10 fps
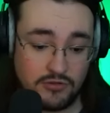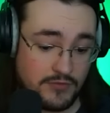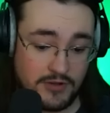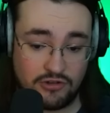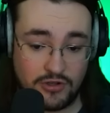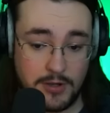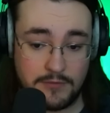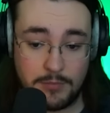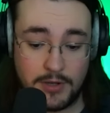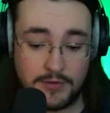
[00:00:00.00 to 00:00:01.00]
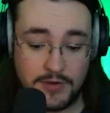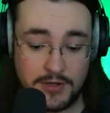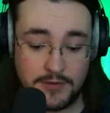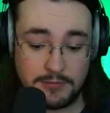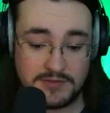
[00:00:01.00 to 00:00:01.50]
finishing off a bot
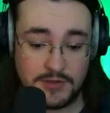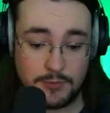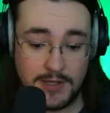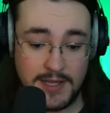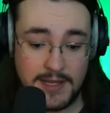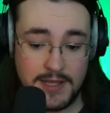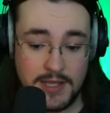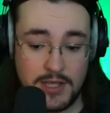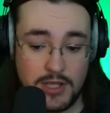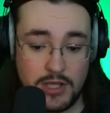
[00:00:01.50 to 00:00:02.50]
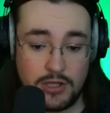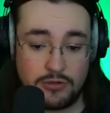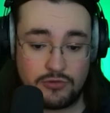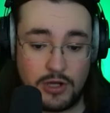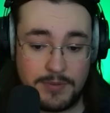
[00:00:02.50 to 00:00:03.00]
here that was in the way,
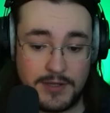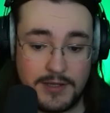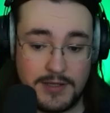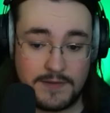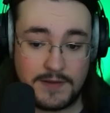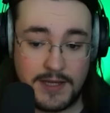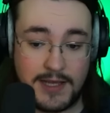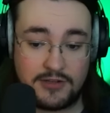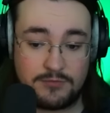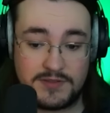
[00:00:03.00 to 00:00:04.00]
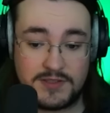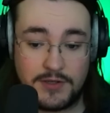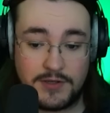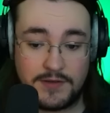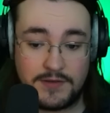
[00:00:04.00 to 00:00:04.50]
dropping the cash
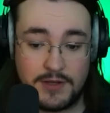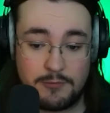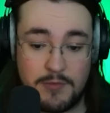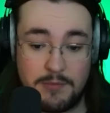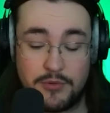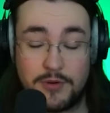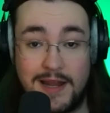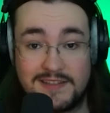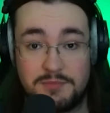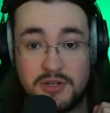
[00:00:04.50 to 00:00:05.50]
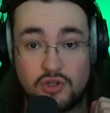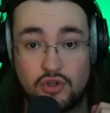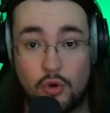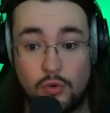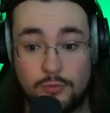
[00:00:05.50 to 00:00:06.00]
beside it. Remember, it has to be a
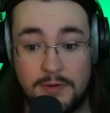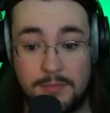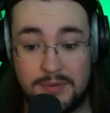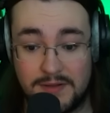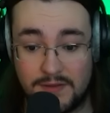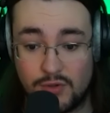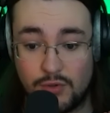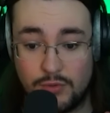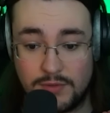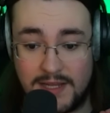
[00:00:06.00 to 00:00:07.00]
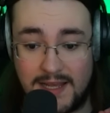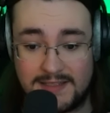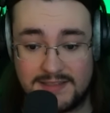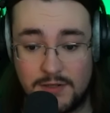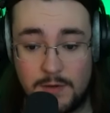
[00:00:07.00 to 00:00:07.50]
gold weapon, and the gold
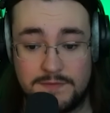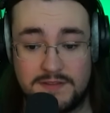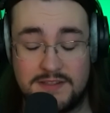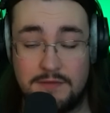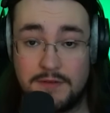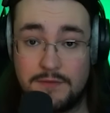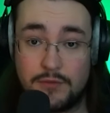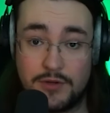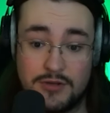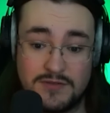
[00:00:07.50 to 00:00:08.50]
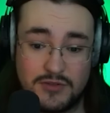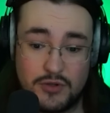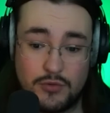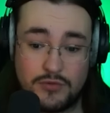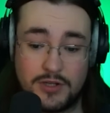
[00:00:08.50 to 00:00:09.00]
cast-offs 74Us are
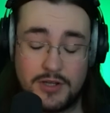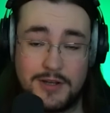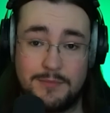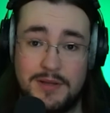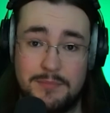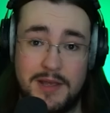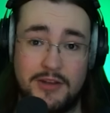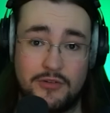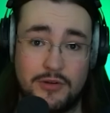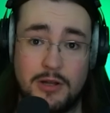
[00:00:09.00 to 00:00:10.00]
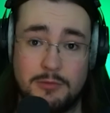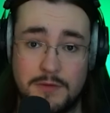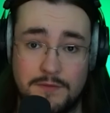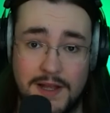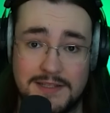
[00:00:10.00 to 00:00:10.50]
known to kind of be better, along with
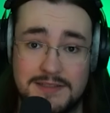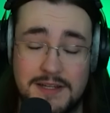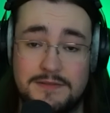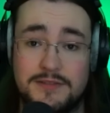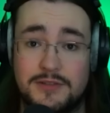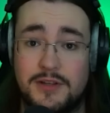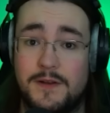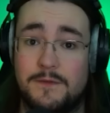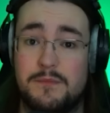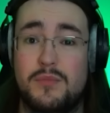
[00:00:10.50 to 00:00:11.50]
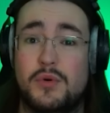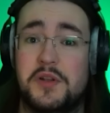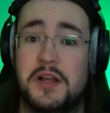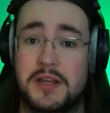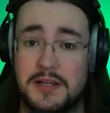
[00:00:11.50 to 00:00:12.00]
the Vaznevs. They're kind of more
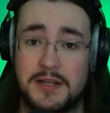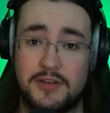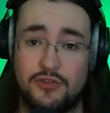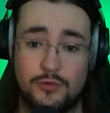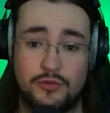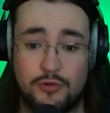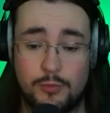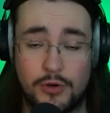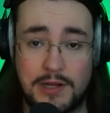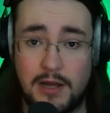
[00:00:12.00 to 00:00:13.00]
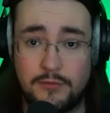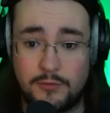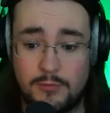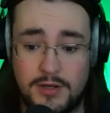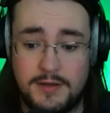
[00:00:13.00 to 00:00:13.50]
likely to work out
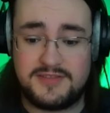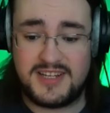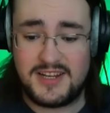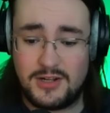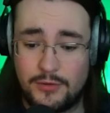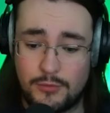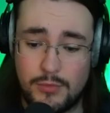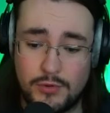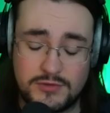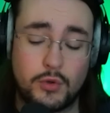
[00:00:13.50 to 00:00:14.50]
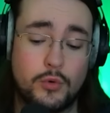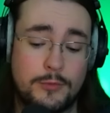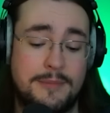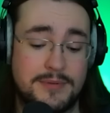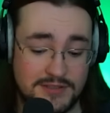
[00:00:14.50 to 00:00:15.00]
from what I've seen, although most gold
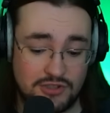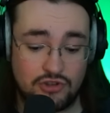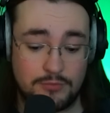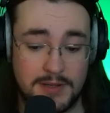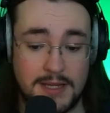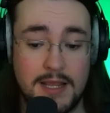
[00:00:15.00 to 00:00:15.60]
weapons it should be